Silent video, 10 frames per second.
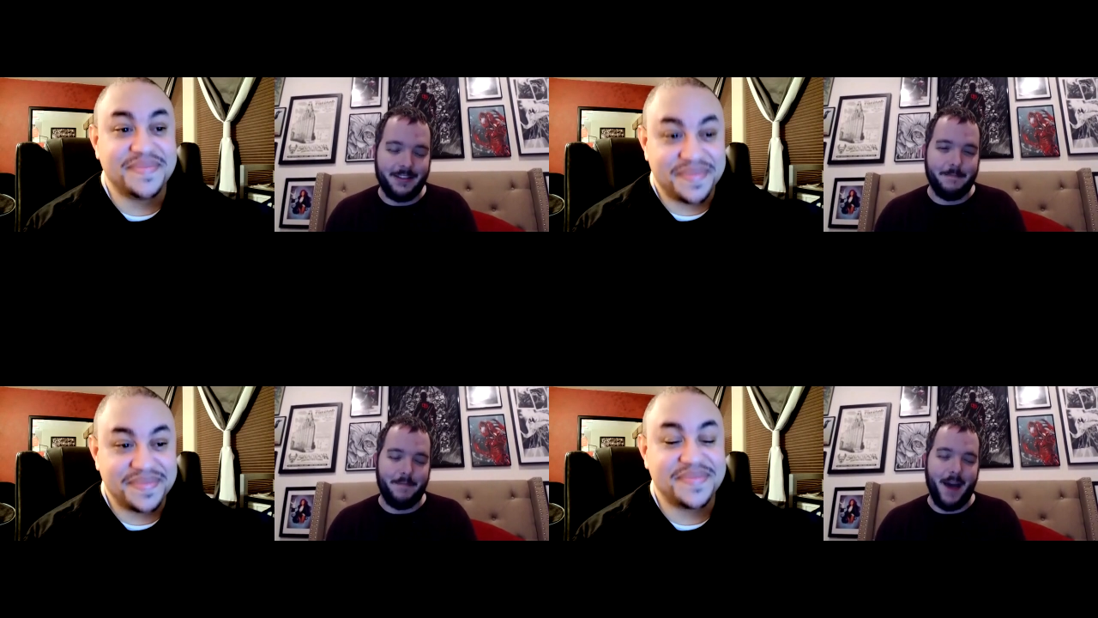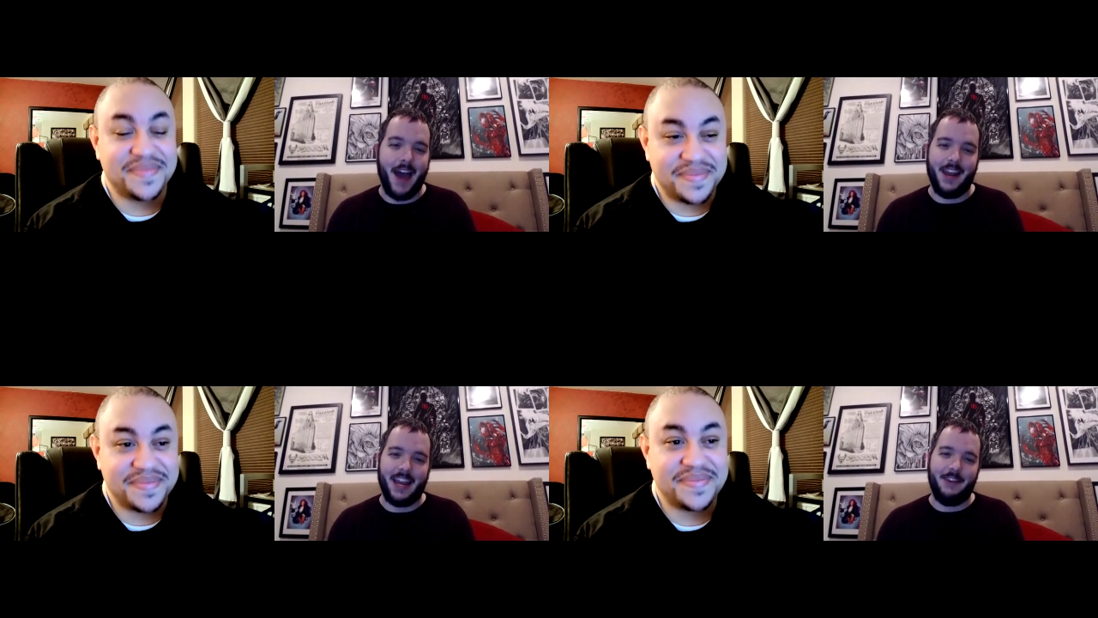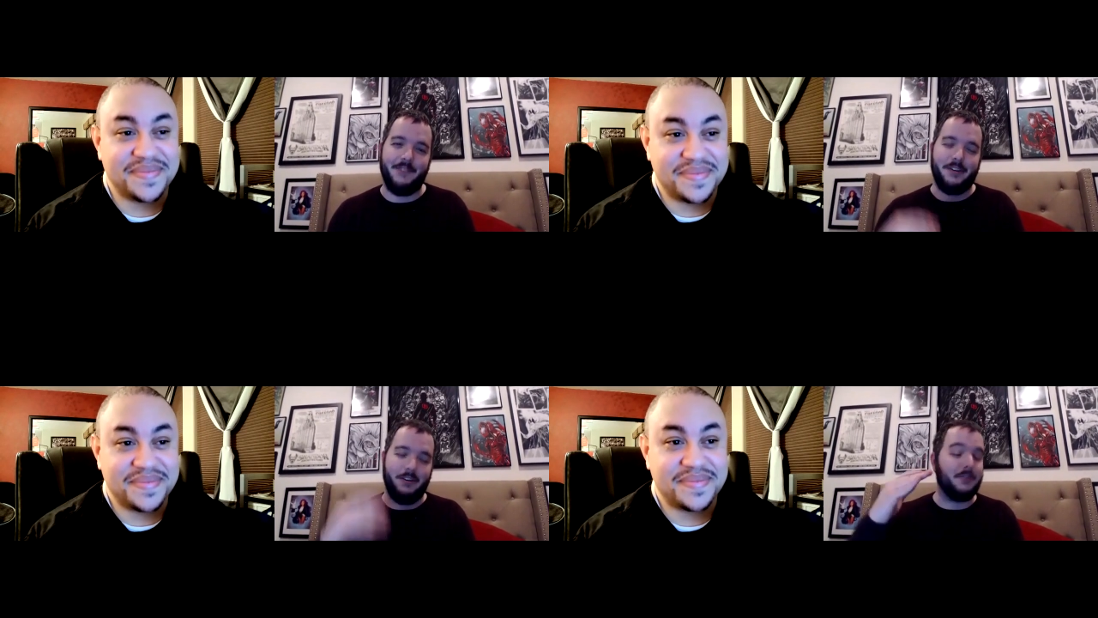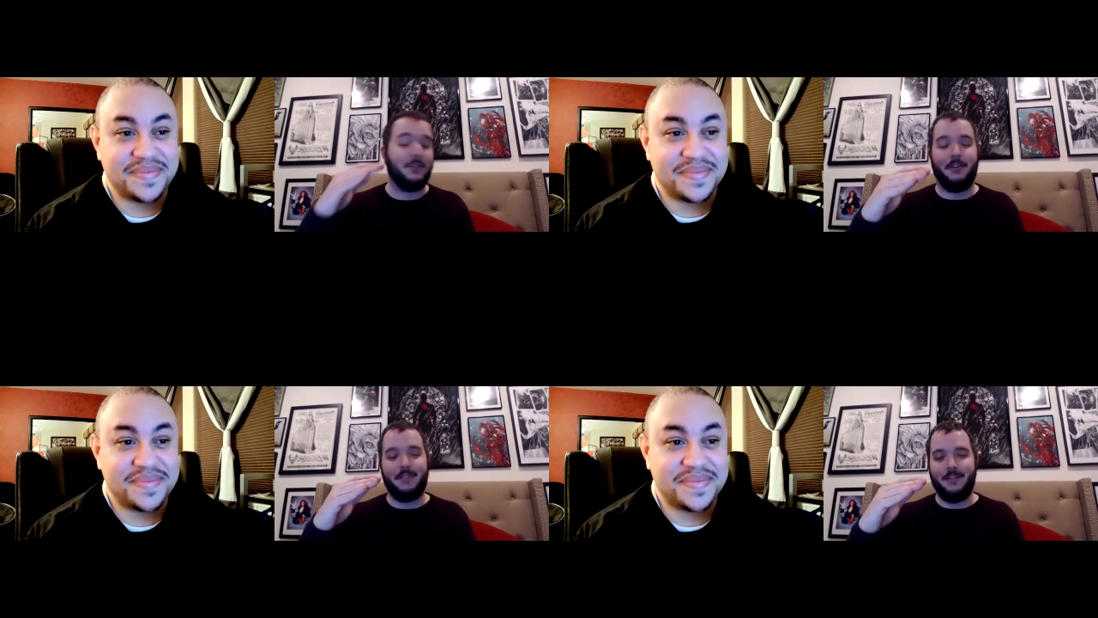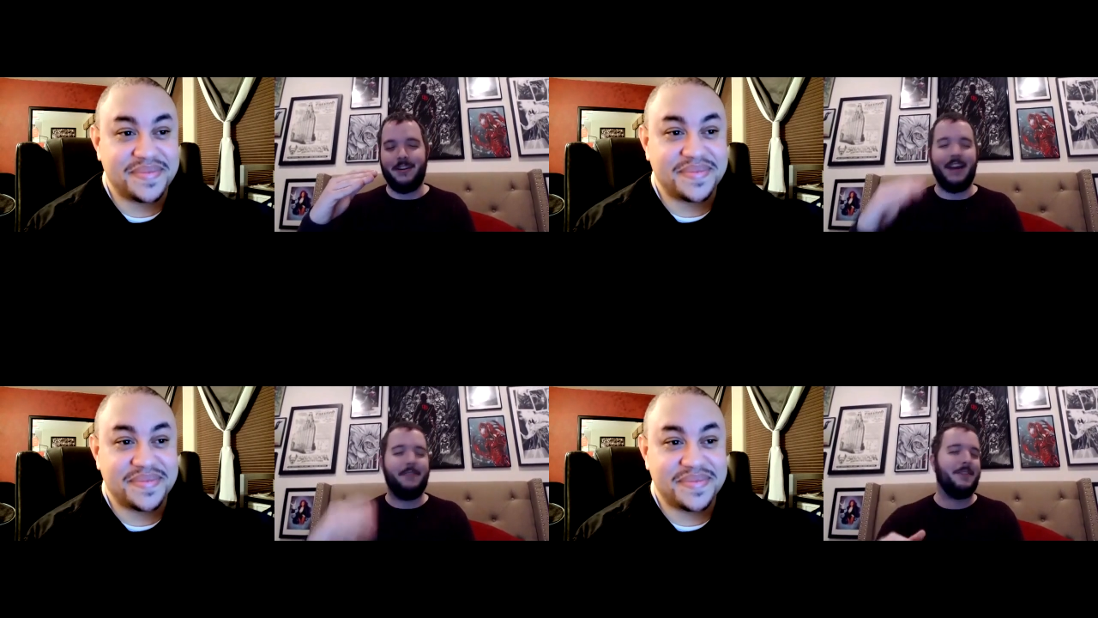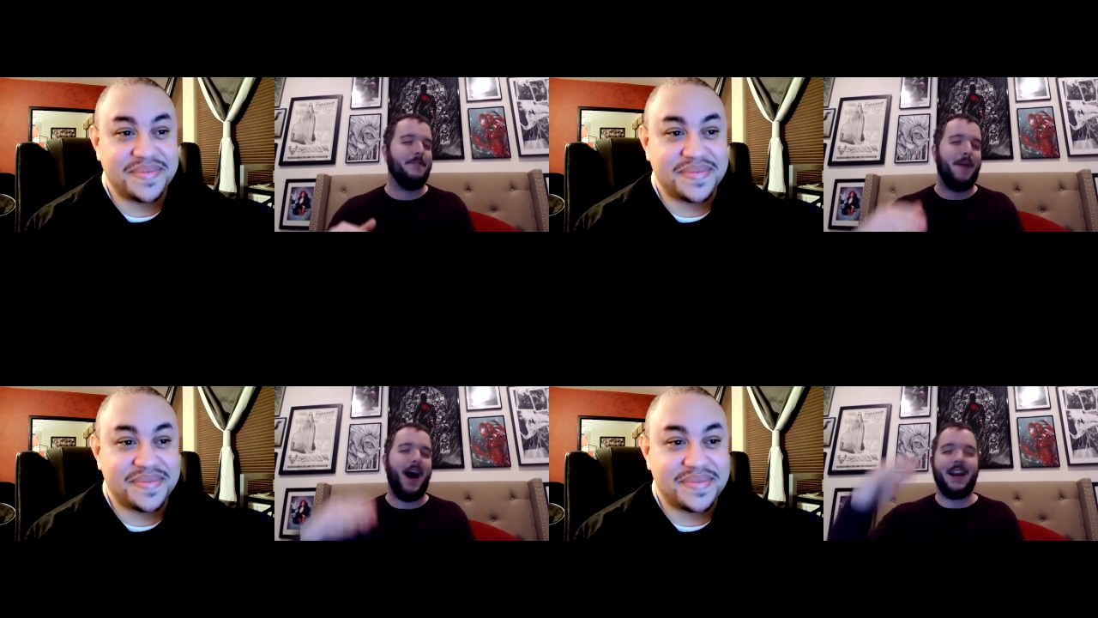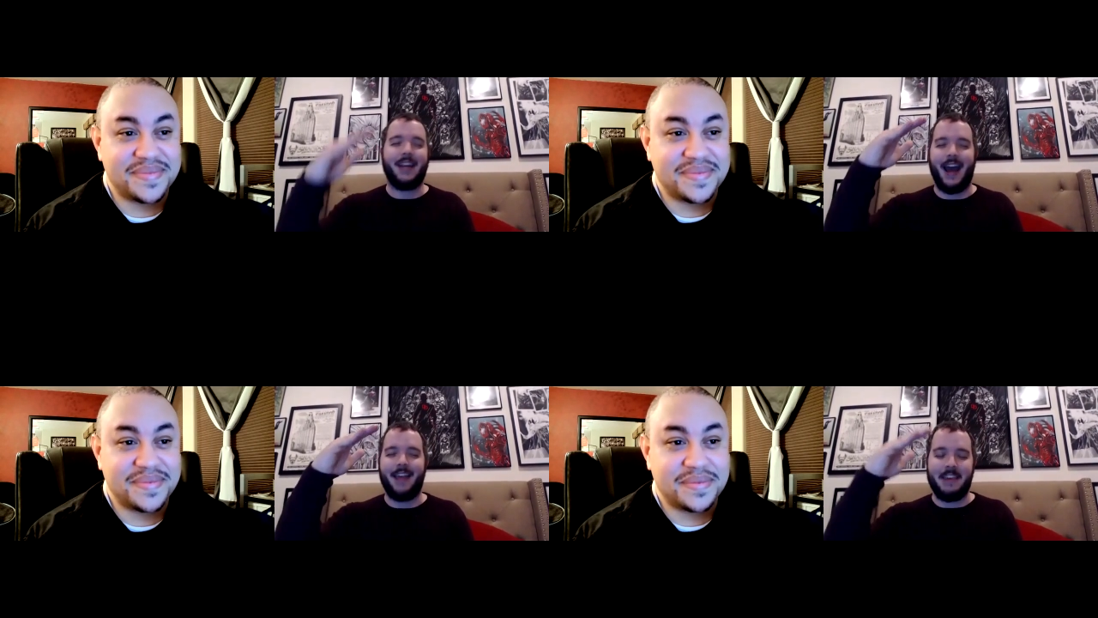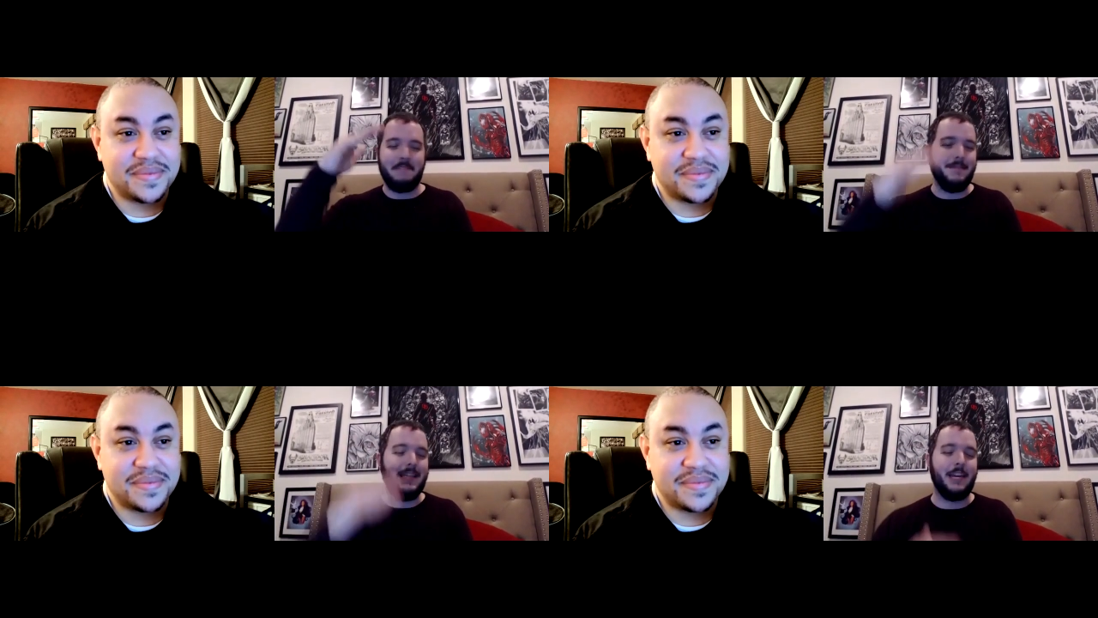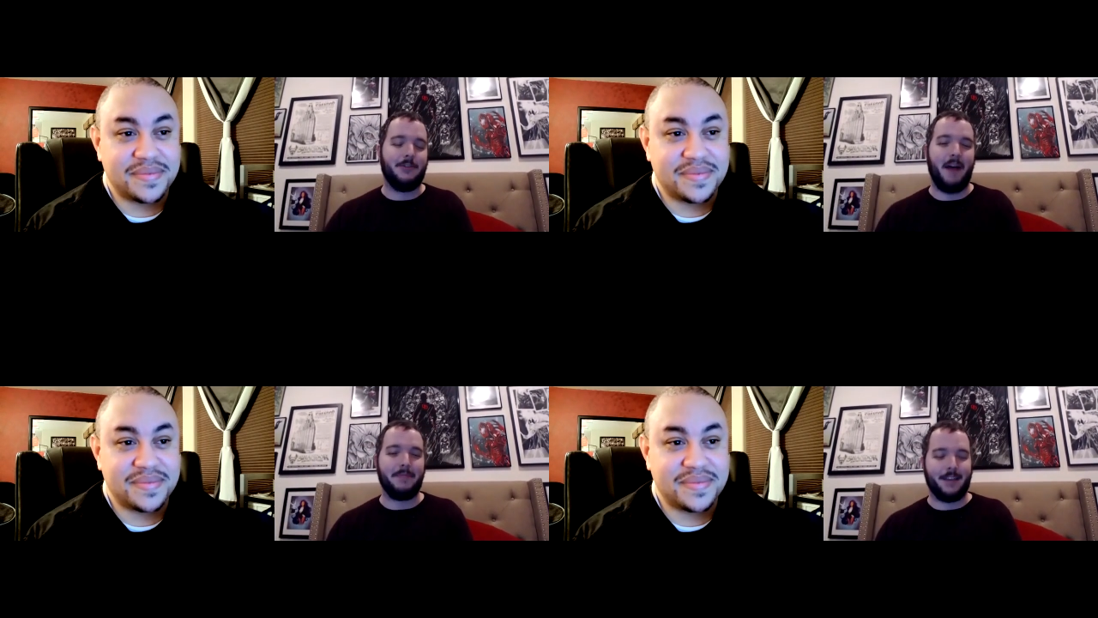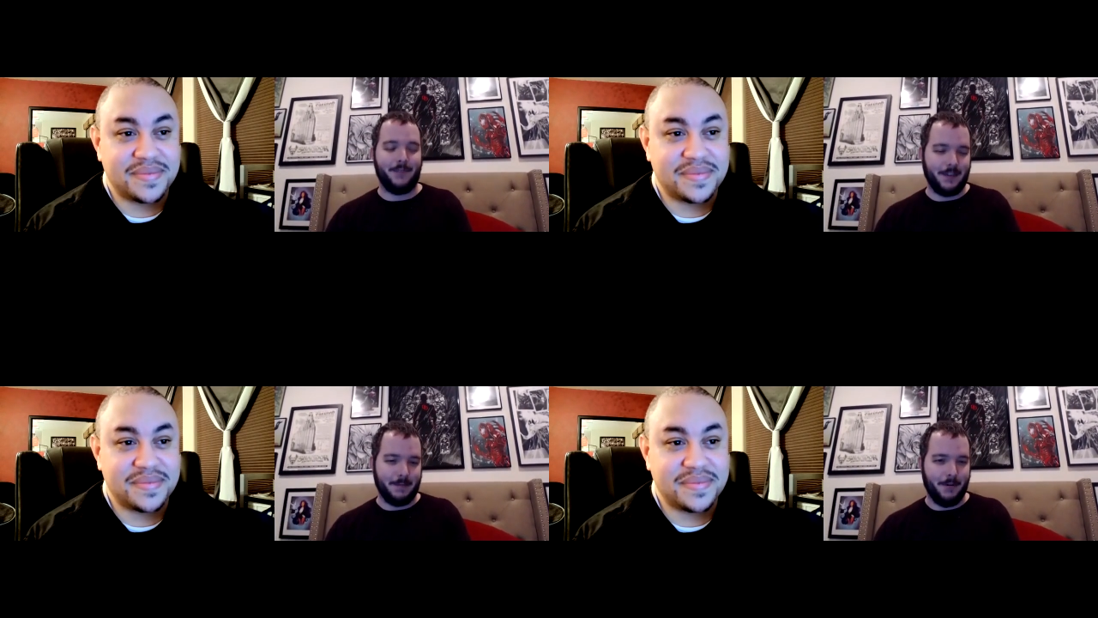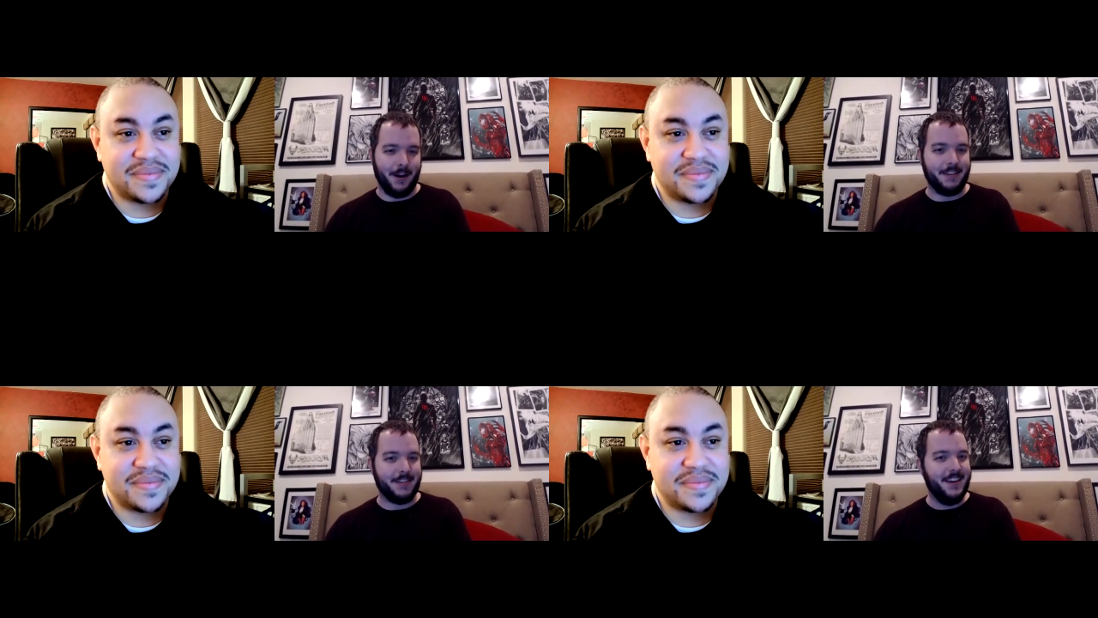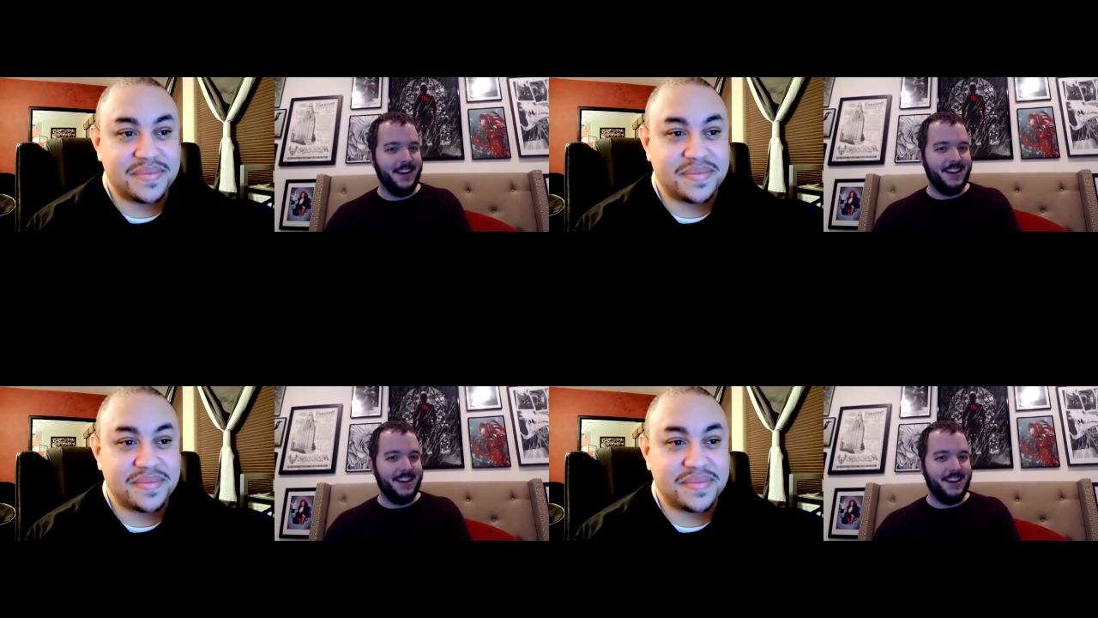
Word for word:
Speaker 1: off the bat, like if you're neutral towards someone, you name yourself Podcast, it immediately drops like 50 points.